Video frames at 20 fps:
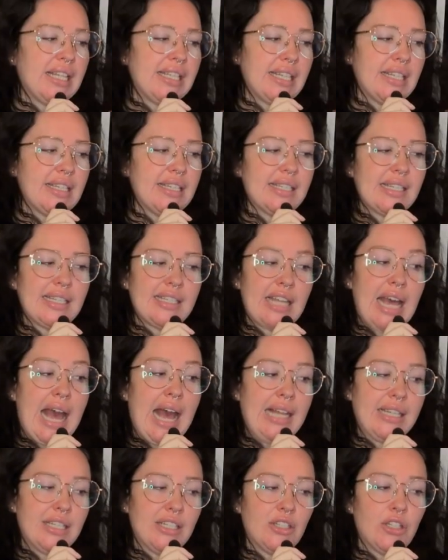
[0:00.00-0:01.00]
But I see this
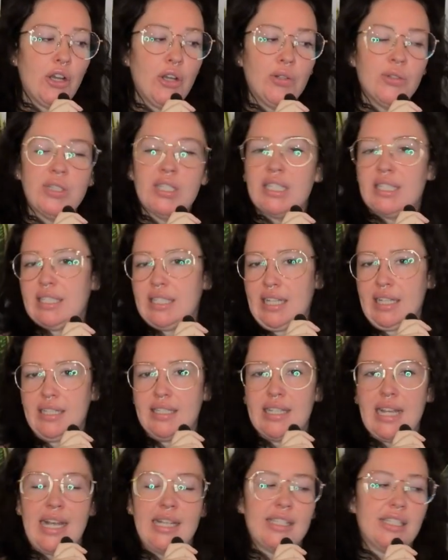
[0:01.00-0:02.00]
as a total
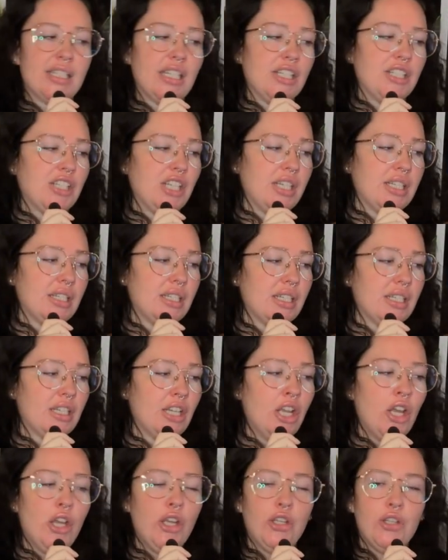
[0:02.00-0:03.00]
success, as does
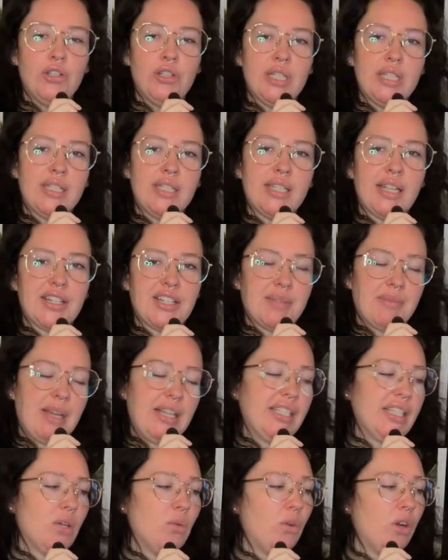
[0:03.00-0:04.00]
Justin. You did such
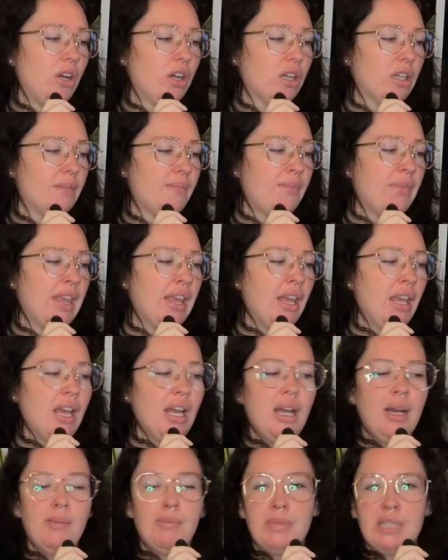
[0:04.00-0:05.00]
amazing work.
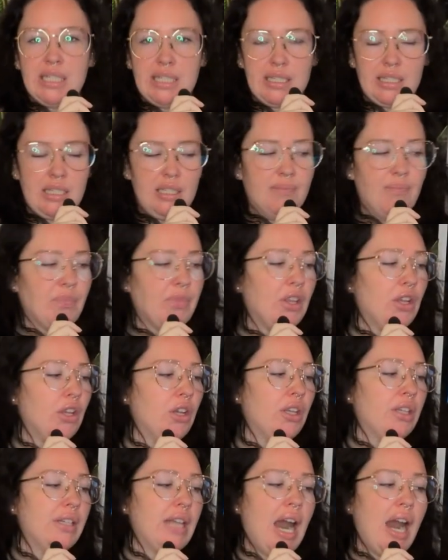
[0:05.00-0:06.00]
Melissa.
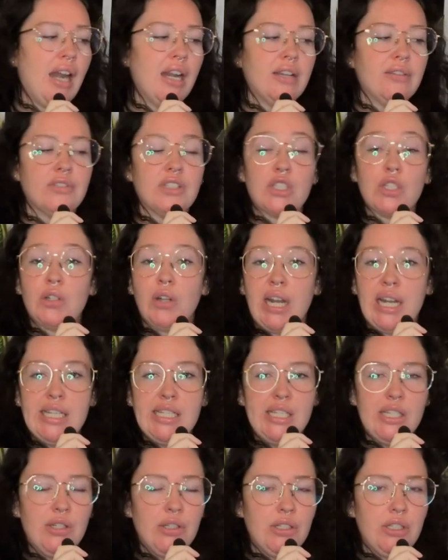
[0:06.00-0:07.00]
Narrative is
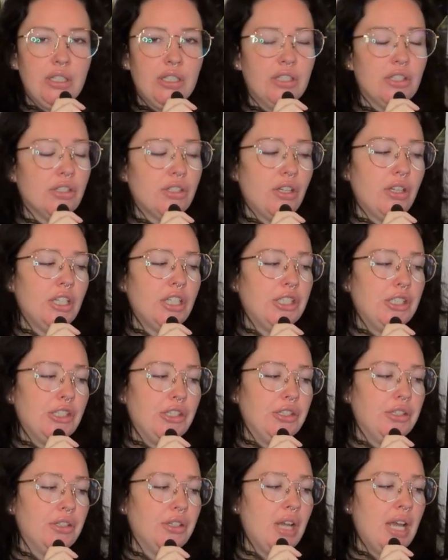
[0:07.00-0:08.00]
crazy good, so
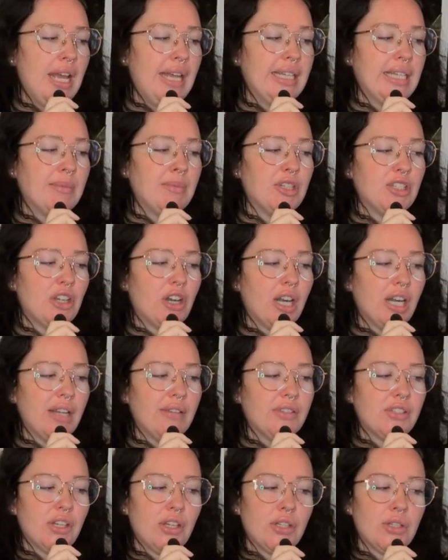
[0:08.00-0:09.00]
did you. The
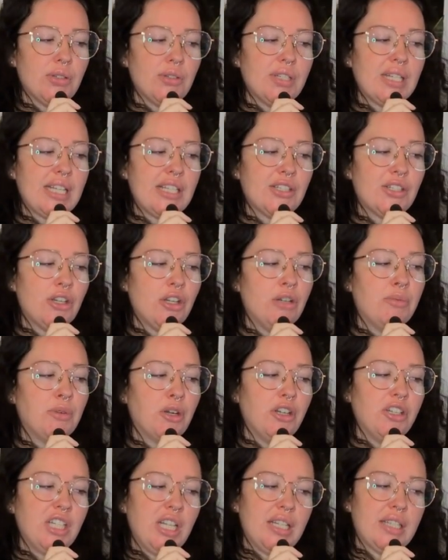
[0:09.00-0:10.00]
majority of socials are
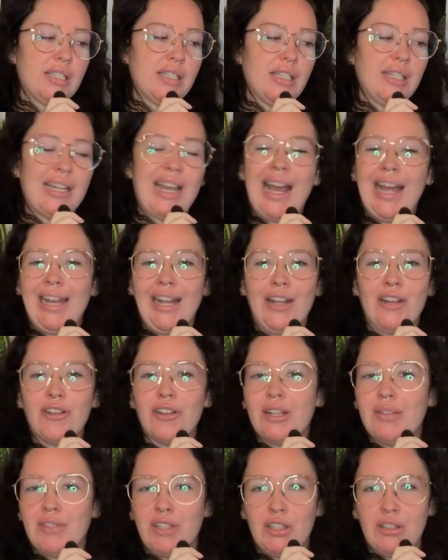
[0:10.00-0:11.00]
so pro-Justin, and
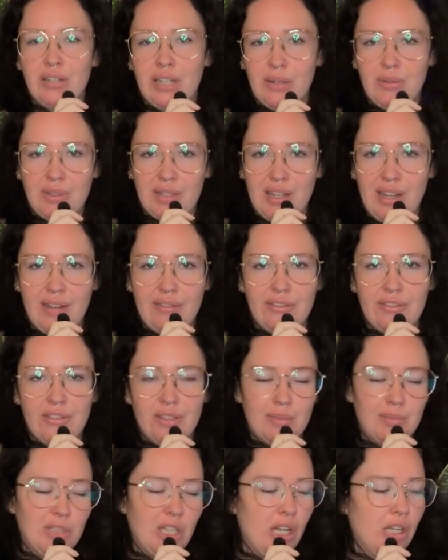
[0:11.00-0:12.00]
I don't even agree with
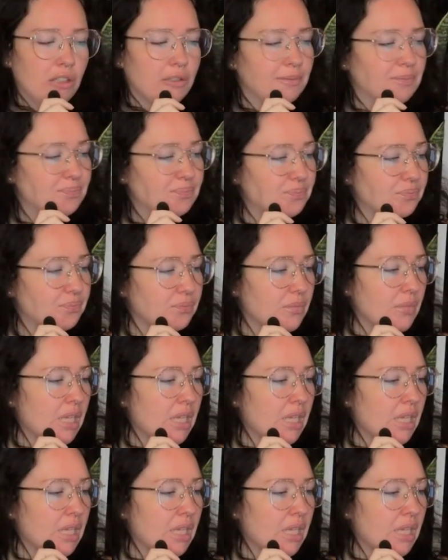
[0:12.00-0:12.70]
half of them, lol.